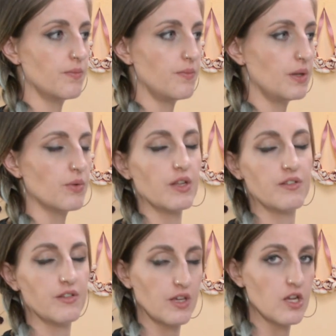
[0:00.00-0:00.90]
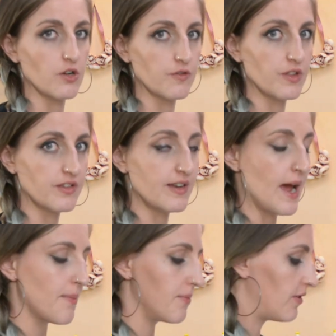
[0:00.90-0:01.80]
being really secure for the
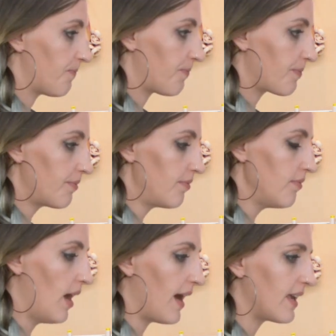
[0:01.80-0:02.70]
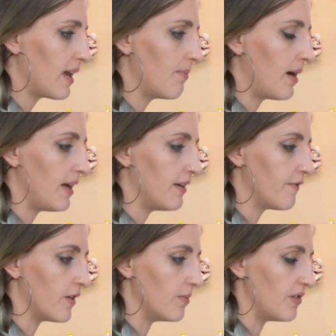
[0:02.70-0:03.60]
snaps. I get mine
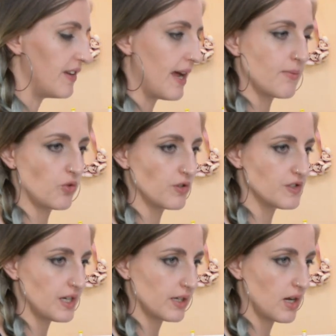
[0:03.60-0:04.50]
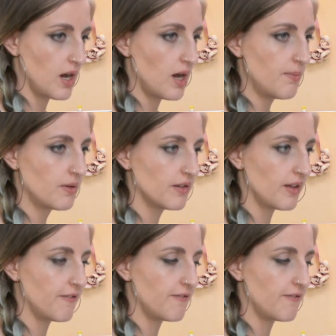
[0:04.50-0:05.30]
from snapsource.com because I've